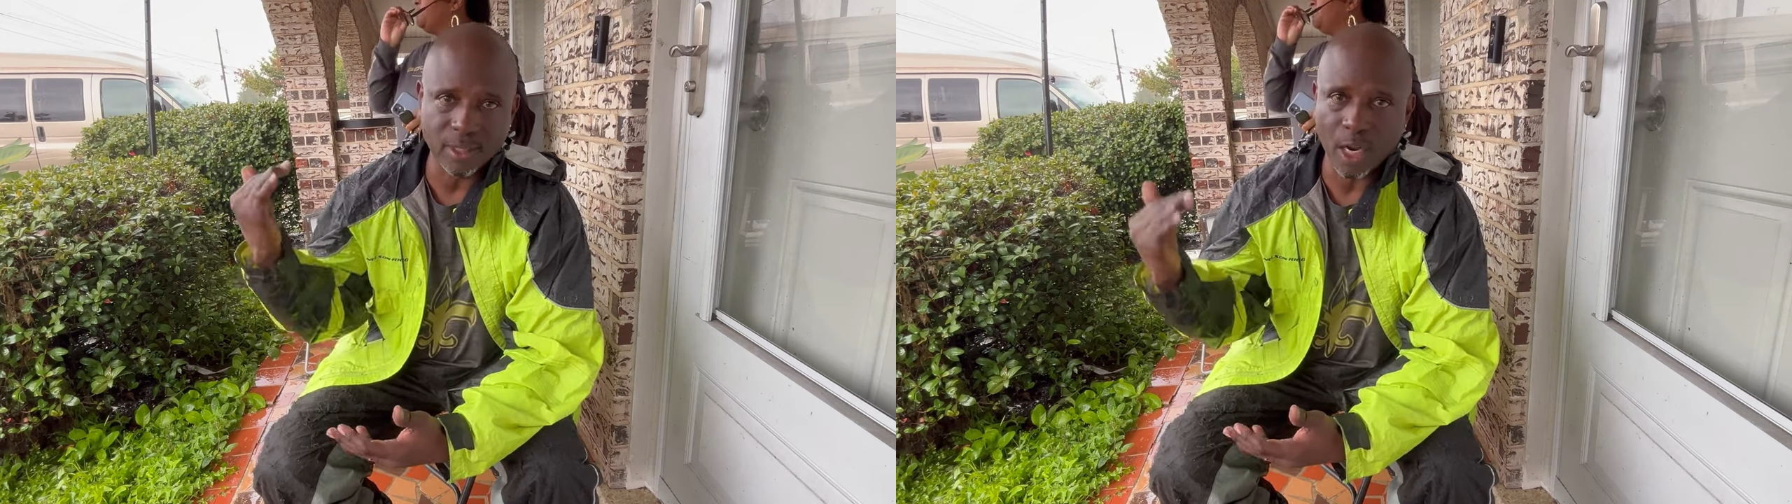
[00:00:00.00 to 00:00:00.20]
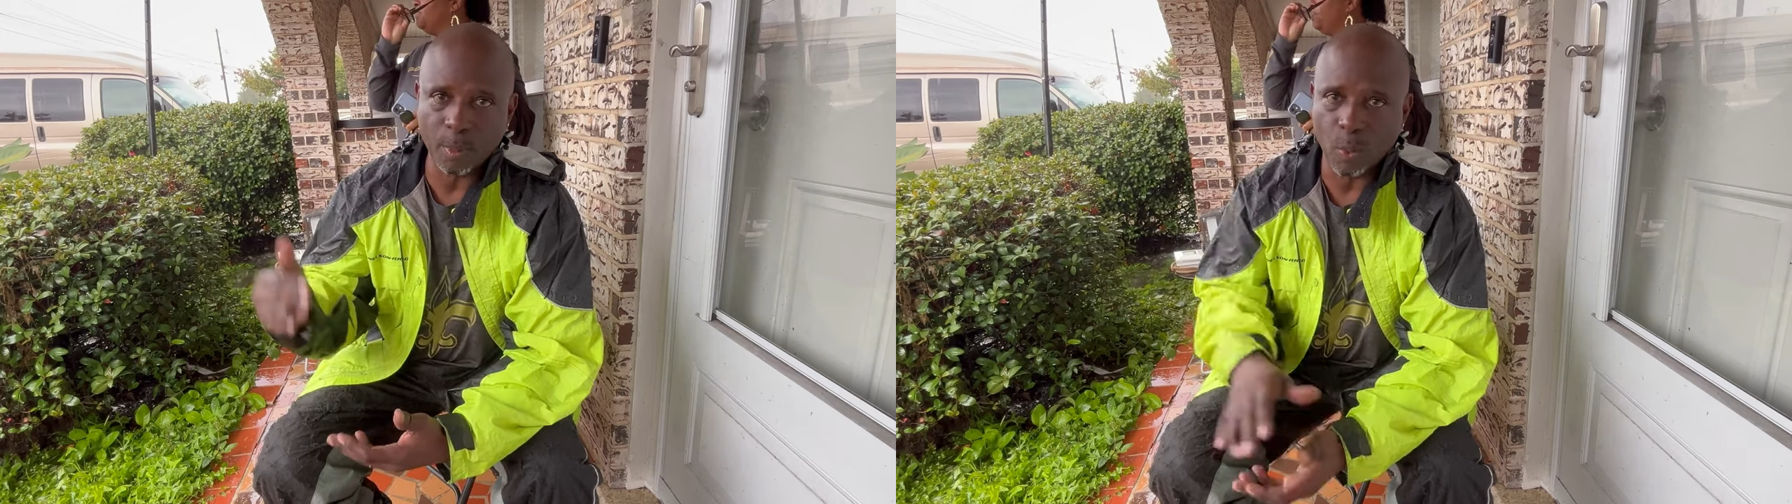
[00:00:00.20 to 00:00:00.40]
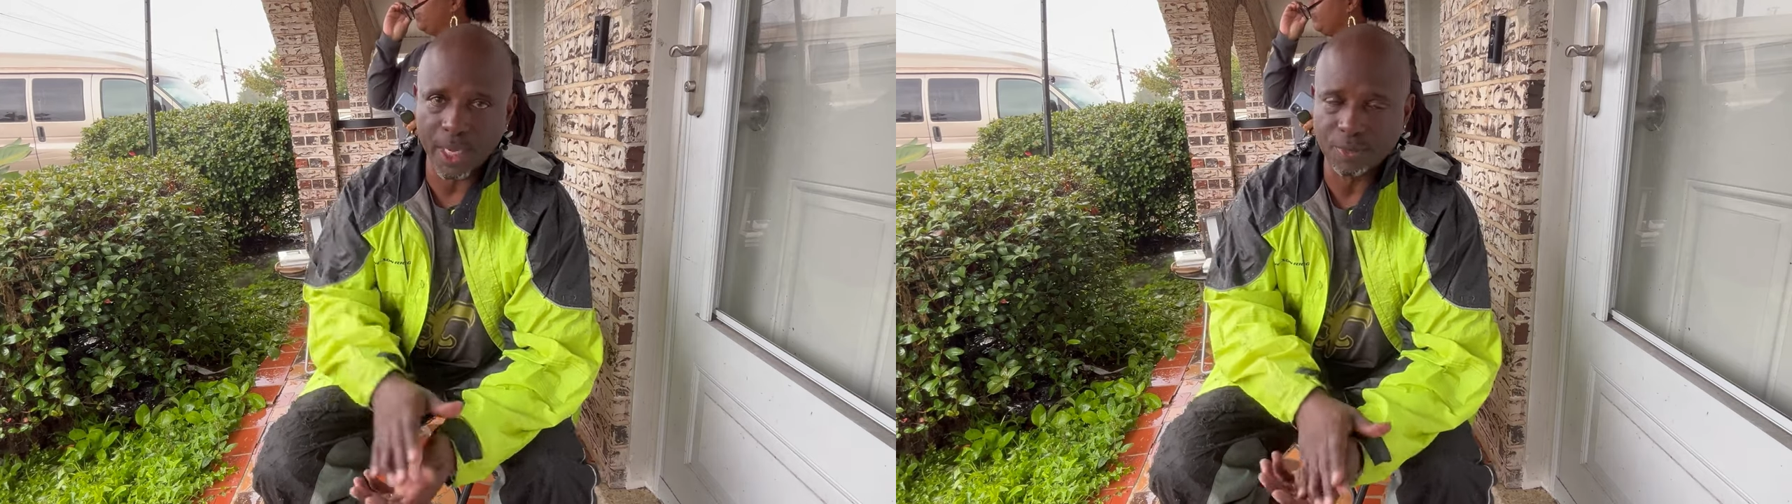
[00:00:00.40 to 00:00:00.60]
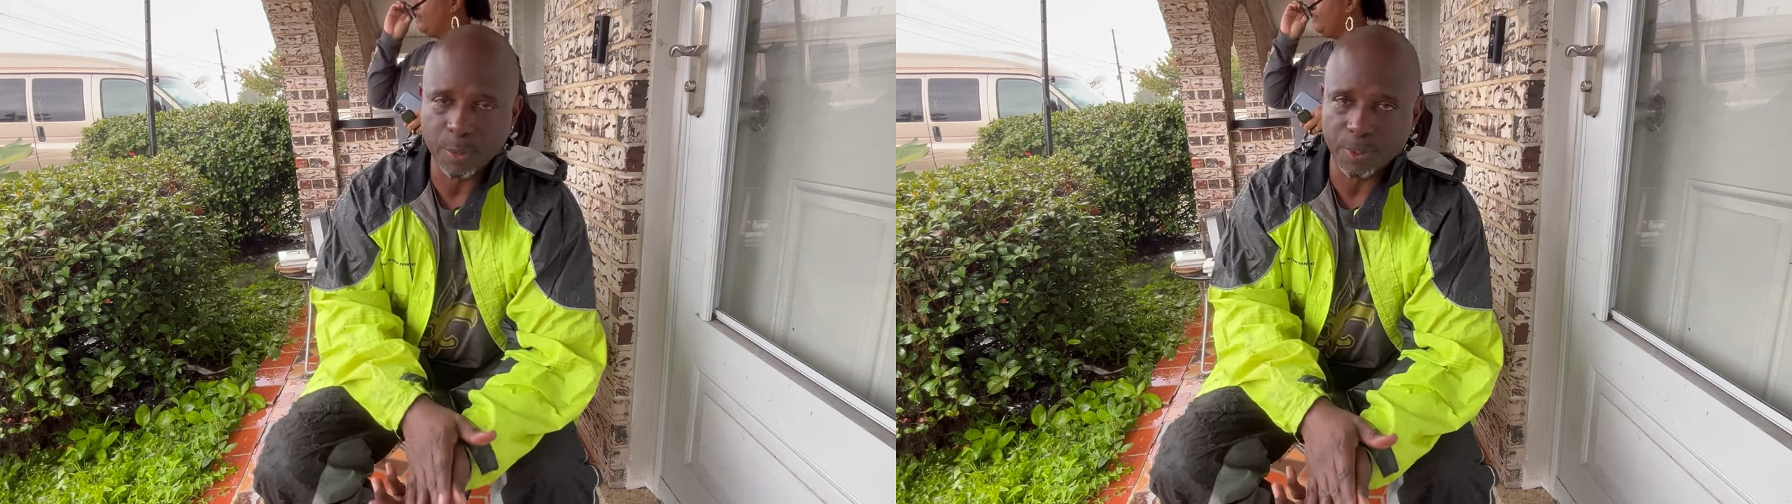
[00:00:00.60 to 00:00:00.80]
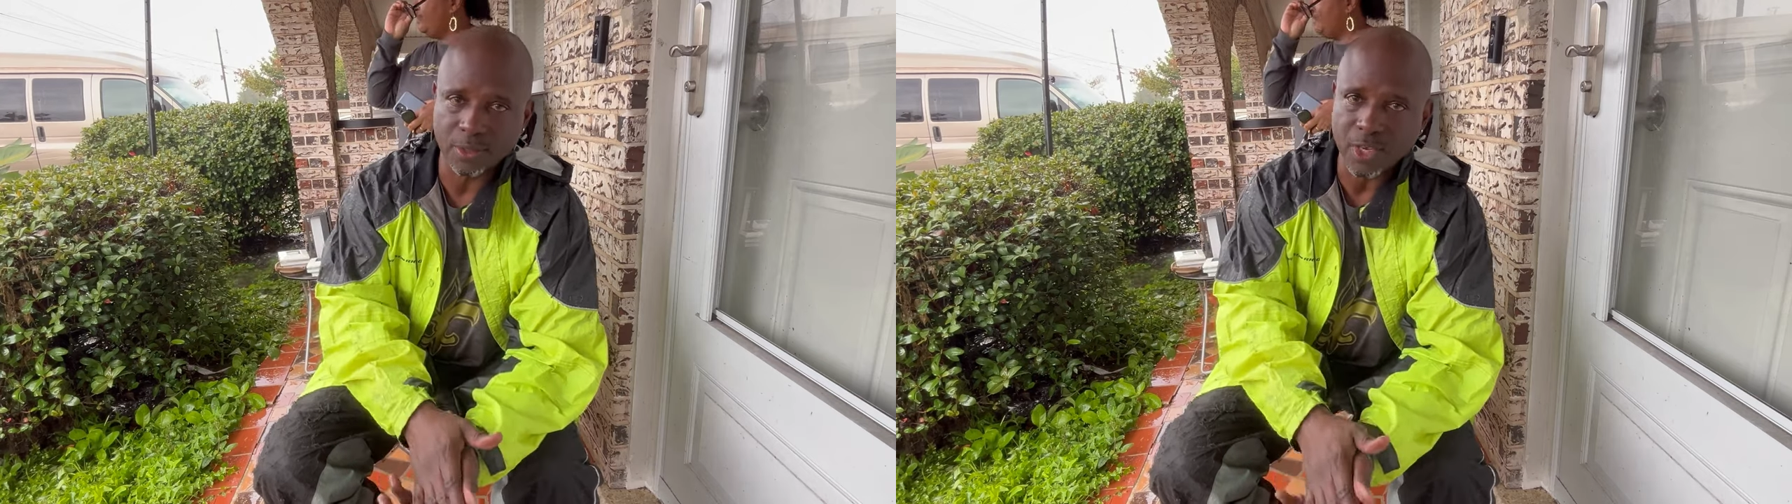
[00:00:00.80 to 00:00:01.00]
a double win if she
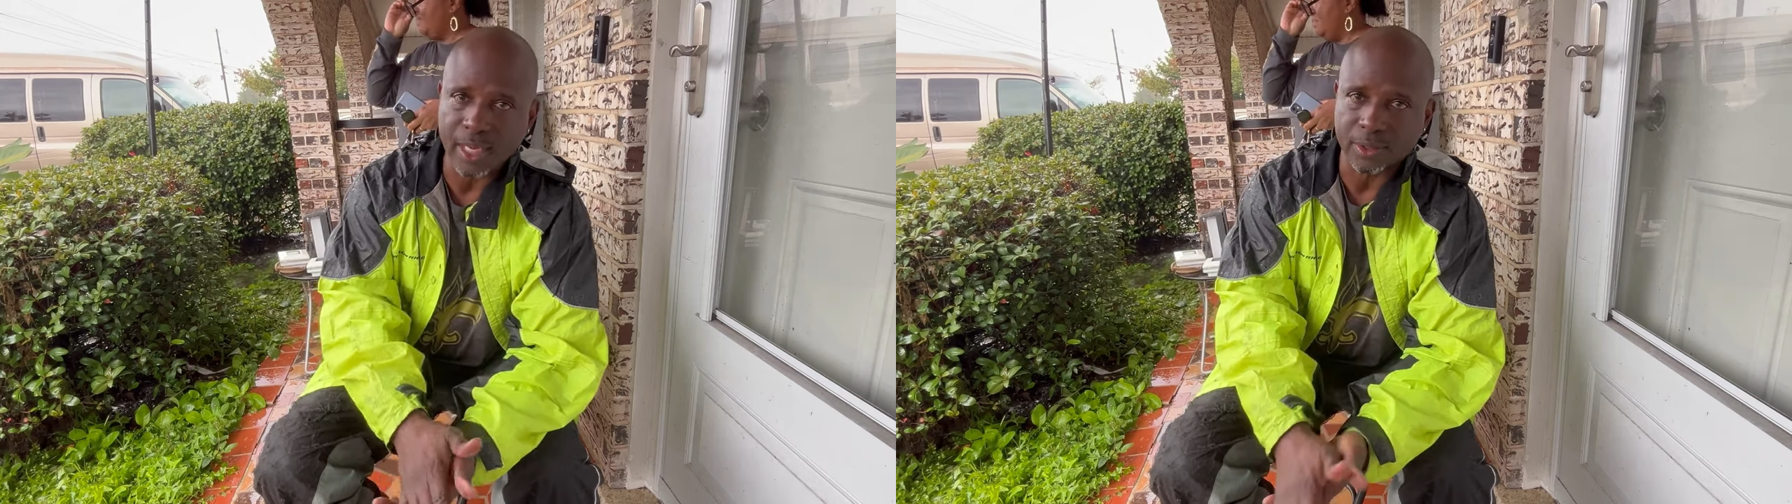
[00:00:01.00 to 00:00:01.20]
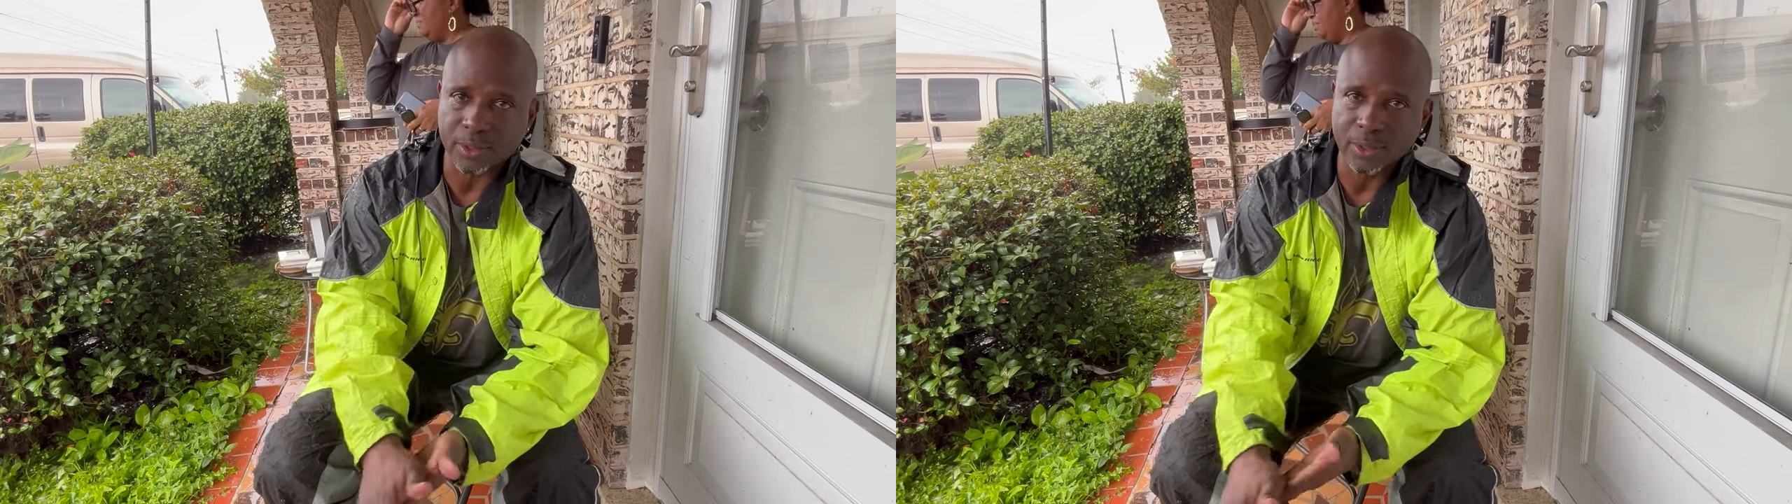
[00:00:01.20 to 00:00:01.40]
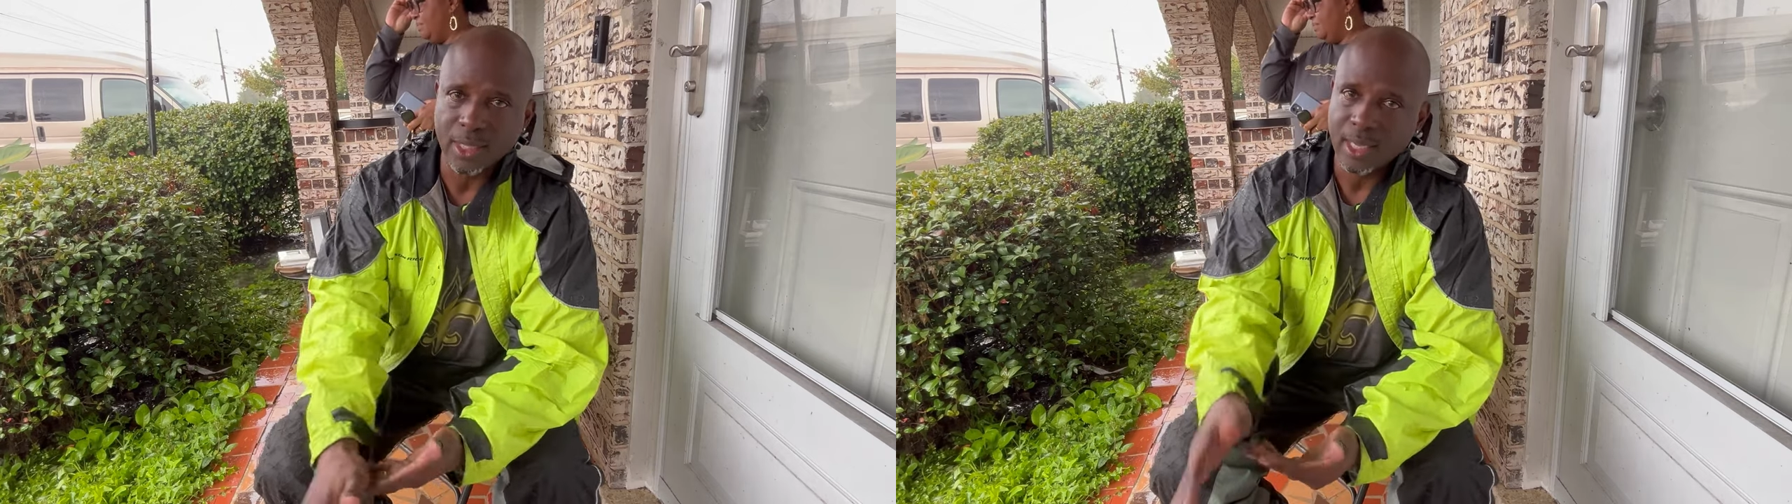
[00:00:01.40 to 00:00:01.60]
put her sock on.